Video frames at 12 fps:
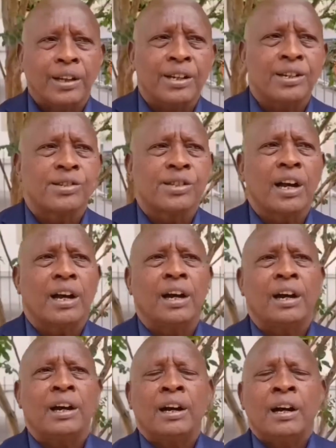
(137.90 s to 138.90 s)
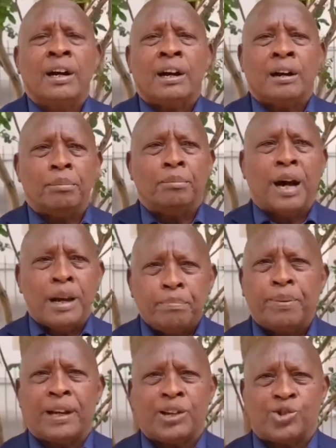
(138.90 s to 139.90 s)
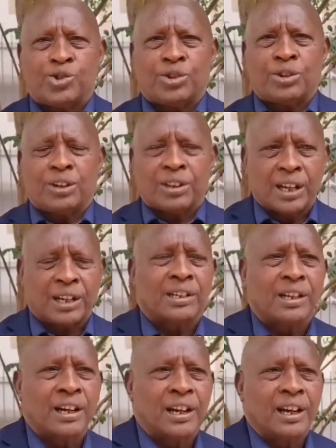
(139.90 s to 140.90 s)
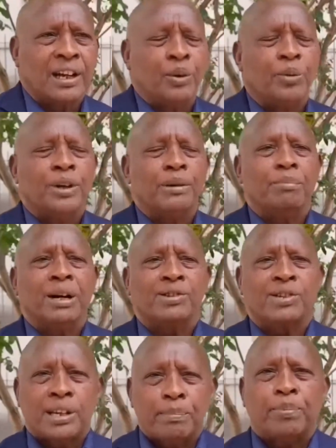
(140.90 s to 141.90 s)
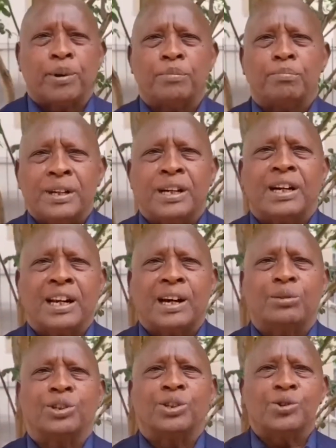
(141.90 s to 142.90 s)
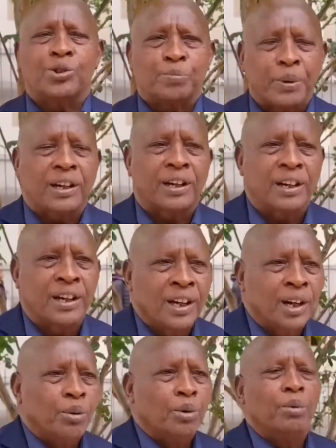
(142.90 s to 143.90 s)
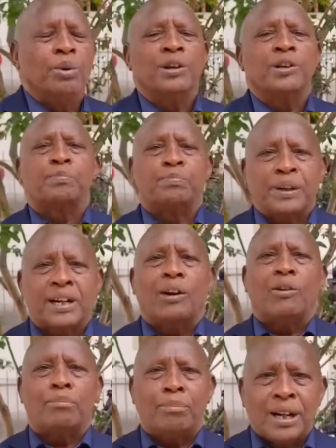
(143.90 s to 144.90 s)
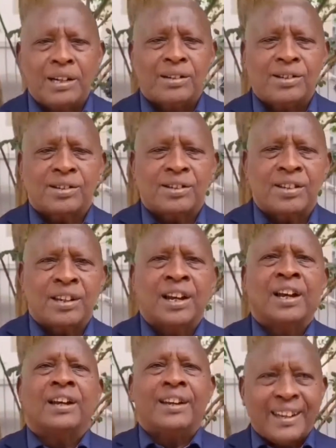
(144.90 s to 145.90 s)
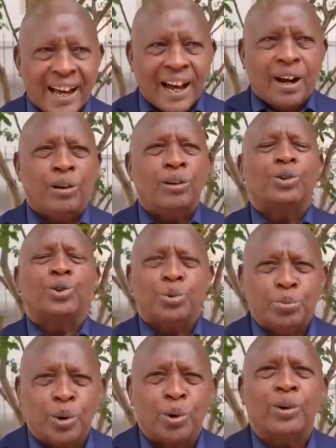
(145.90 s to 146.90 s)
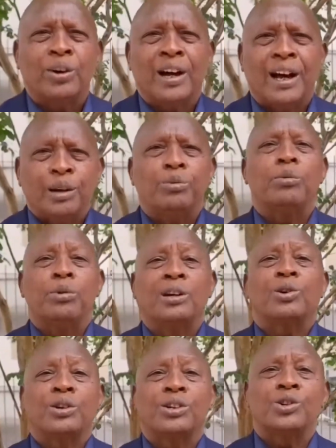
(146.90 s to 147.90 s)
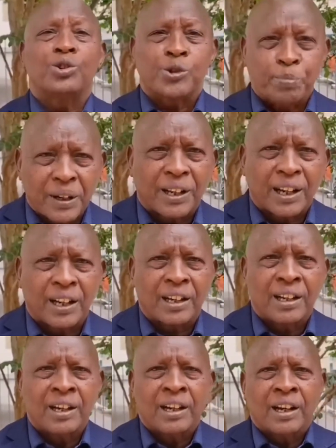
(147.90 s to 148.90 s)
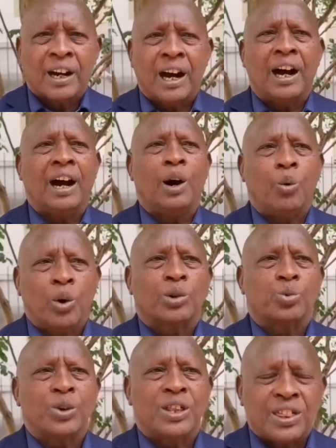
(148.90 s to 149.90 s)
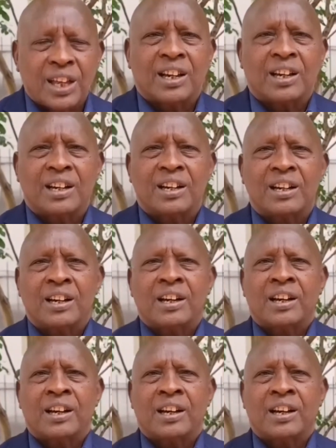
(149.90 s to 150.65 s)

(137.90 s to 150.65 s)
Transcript: it is uh, uh, my pledge that uh, we must keep on being allowed to speak. We will speak our minds now, tomorrow, and we will continue speaking uh, what we think